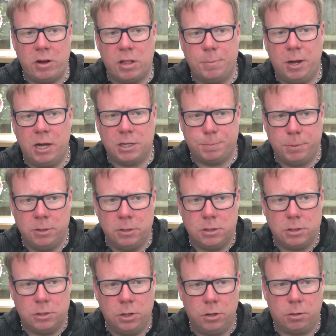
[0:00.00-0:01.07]
out that my
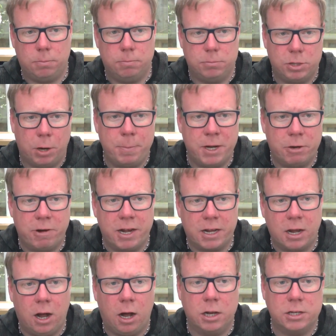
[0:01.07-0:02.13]
husband took so many
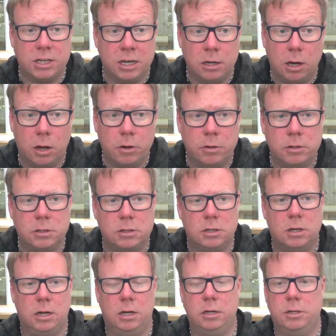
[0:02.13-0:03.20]
credit cards and loans
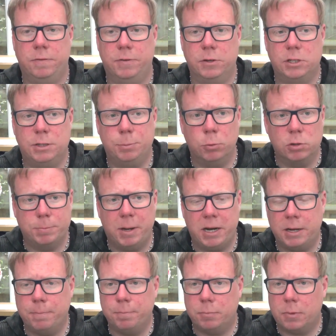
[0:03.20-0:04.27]
for sports
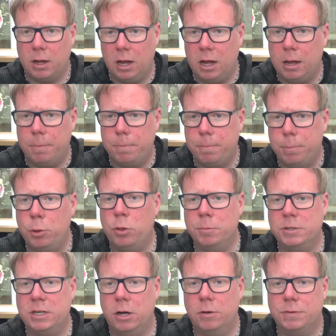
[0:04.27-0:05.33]
betting, put
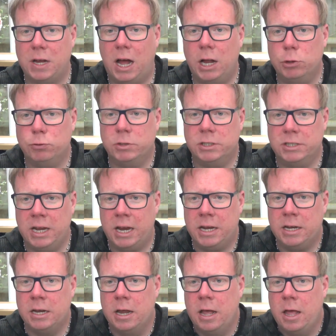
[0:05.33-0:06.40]
themselves
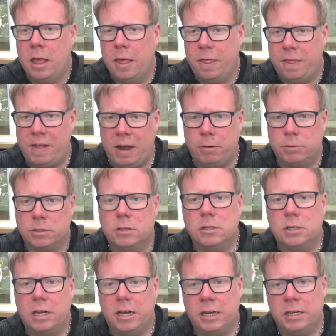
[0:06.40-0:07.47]

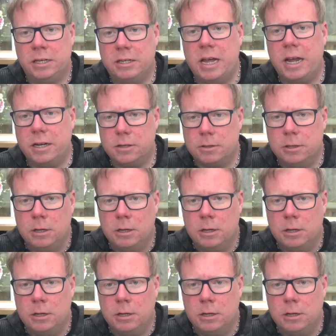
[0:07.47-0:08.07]
$110,000 in debt.